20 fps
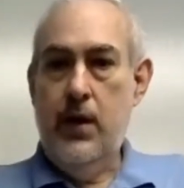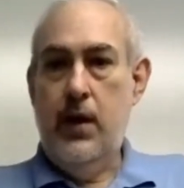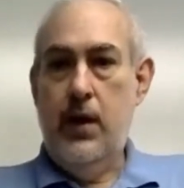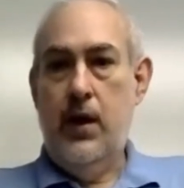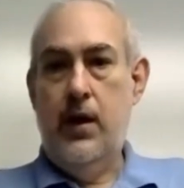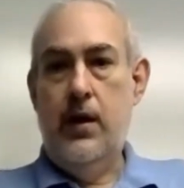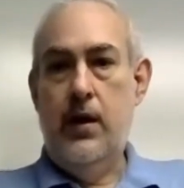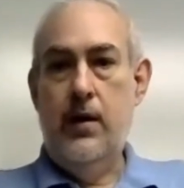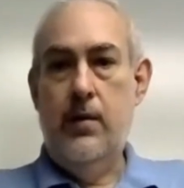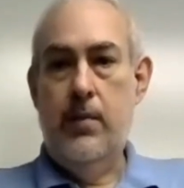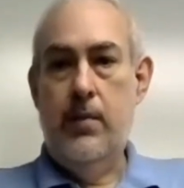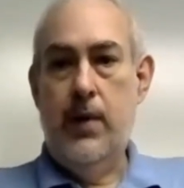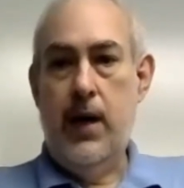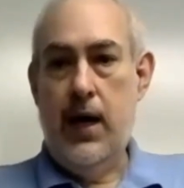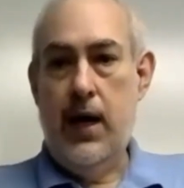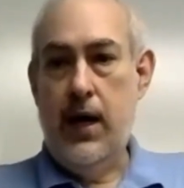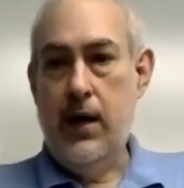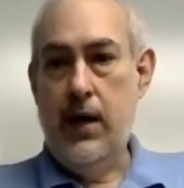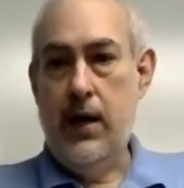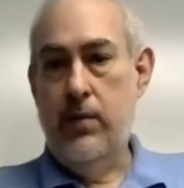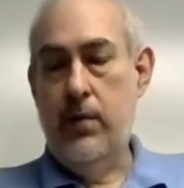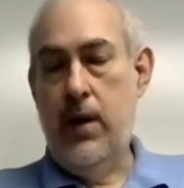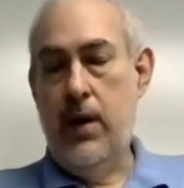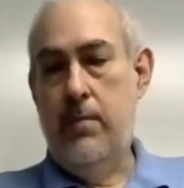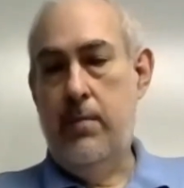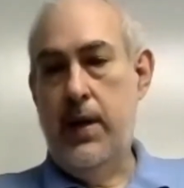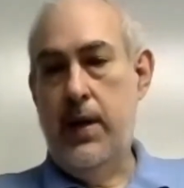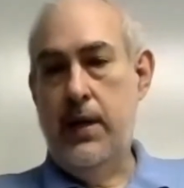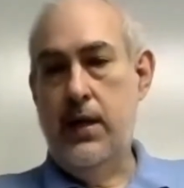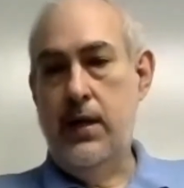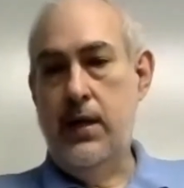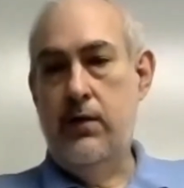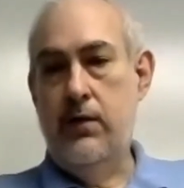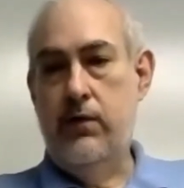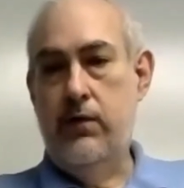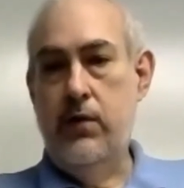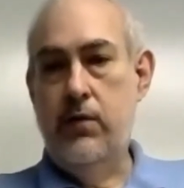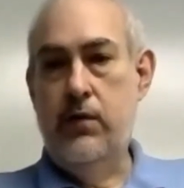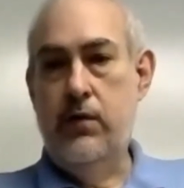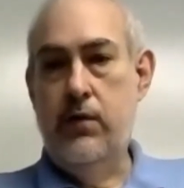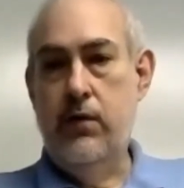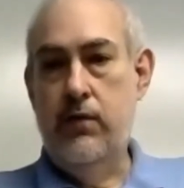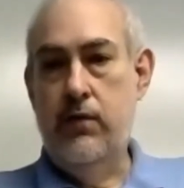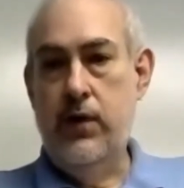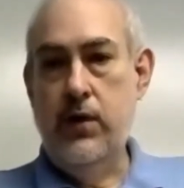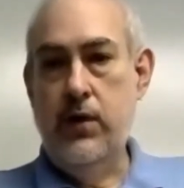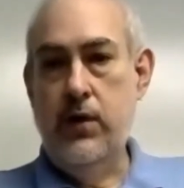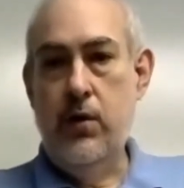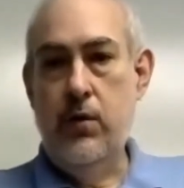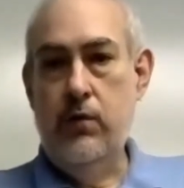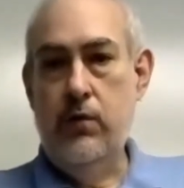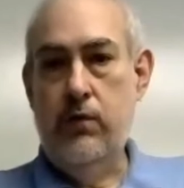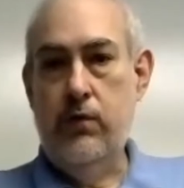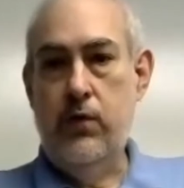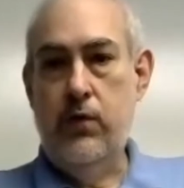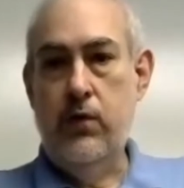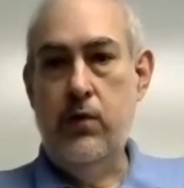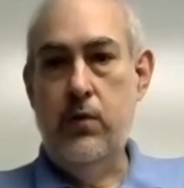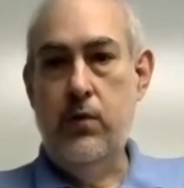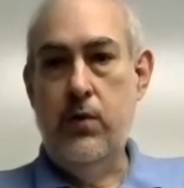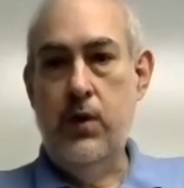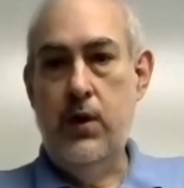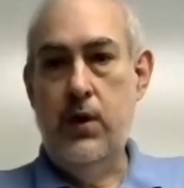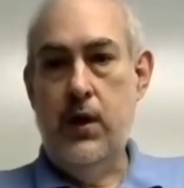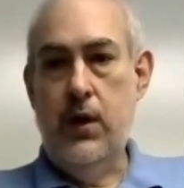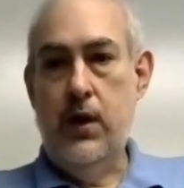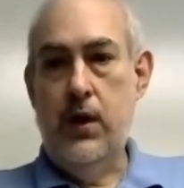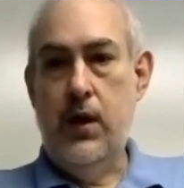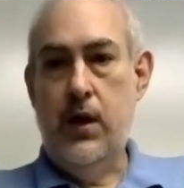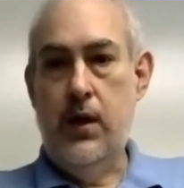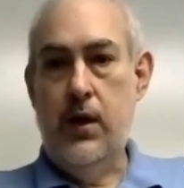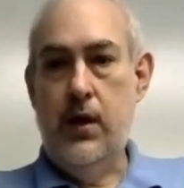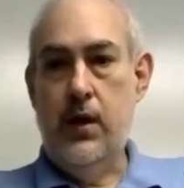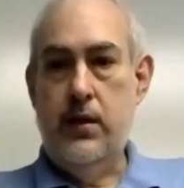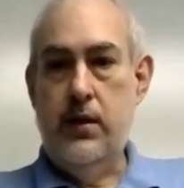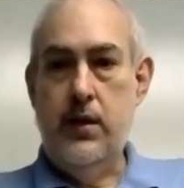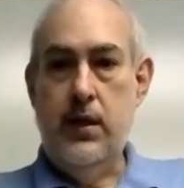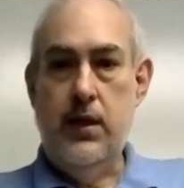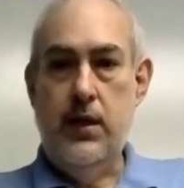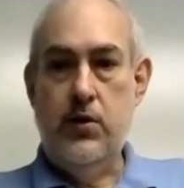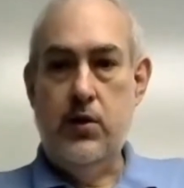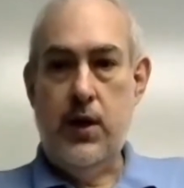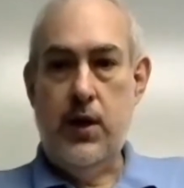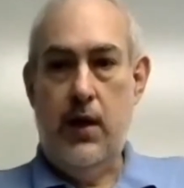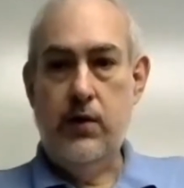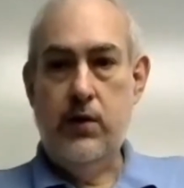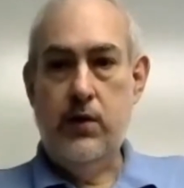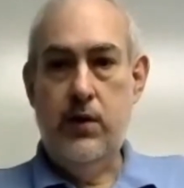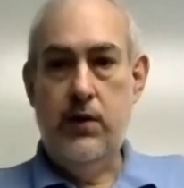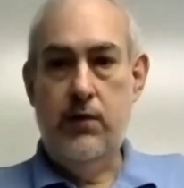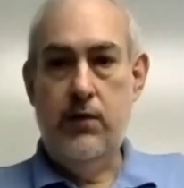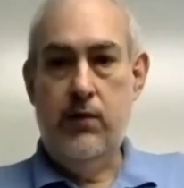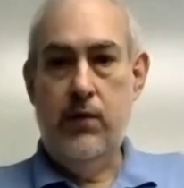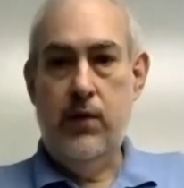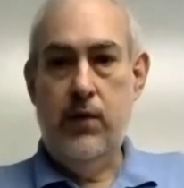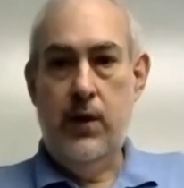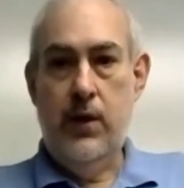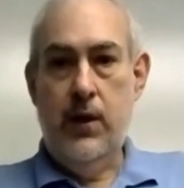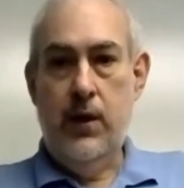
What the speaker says: I am making a series of videos to teach calculus.